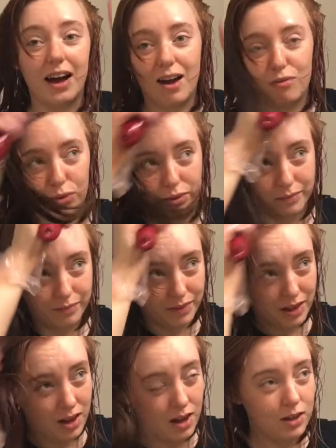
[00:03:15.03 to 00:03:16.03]
I have one.
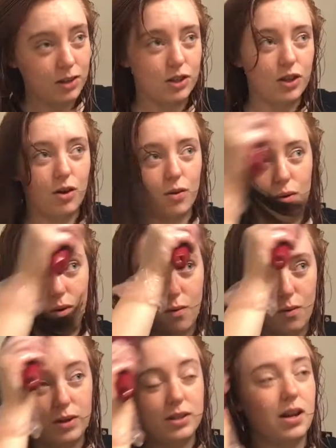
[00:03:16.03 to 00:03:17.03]
So
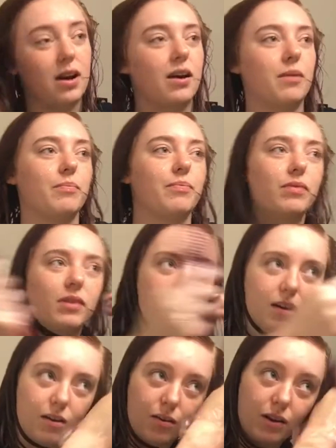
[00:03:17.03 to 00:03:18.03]
one time
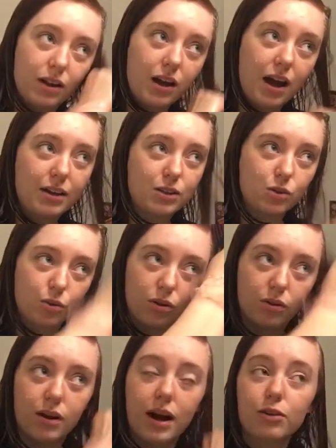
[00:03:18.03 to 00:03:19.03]
in high
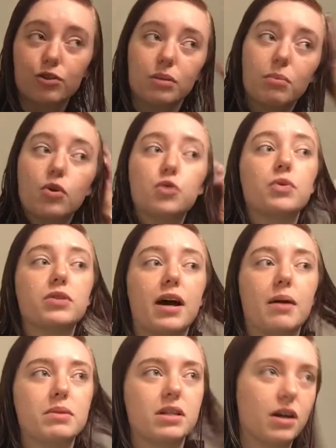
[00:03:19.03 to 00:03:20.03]
school, actually multiple
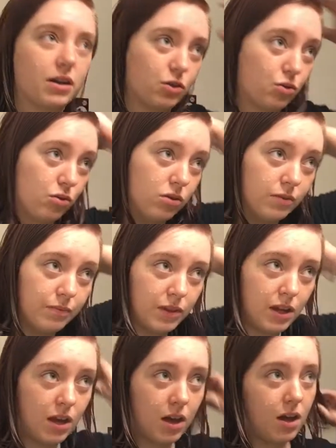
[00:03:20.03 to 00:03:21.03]
times in high school,
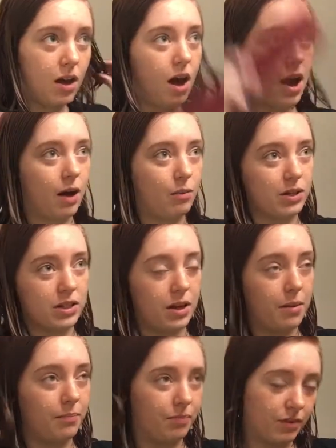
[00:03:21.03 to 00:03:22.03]
I was
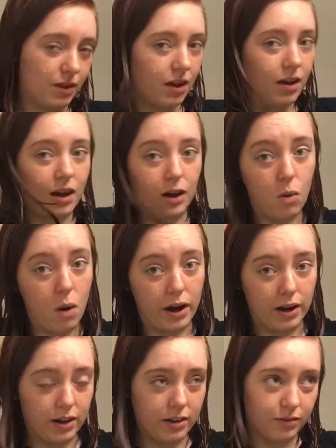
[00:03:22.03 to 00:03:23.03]
in
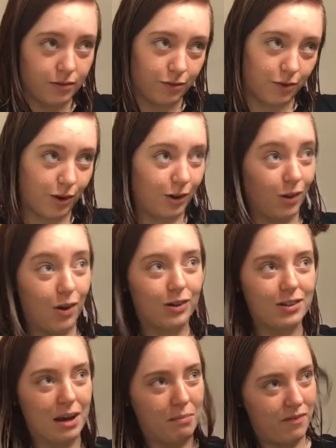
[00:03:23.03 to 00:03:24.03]
choir for a long
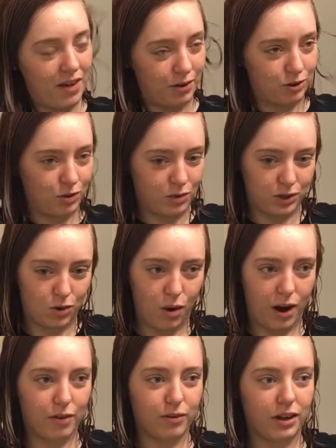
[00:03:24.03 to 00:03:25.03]
time. I actually was in
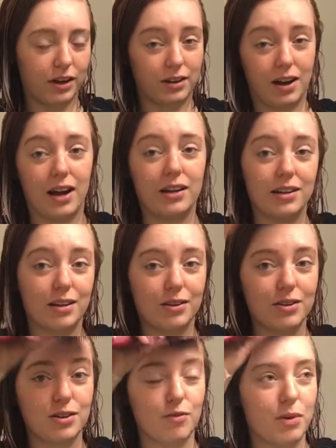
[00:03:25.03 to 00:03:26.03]
choir for like 9
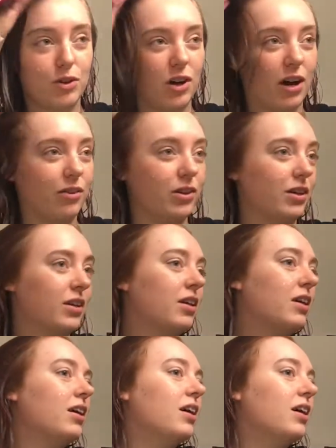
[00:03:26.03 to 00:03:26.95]
years of my childhood.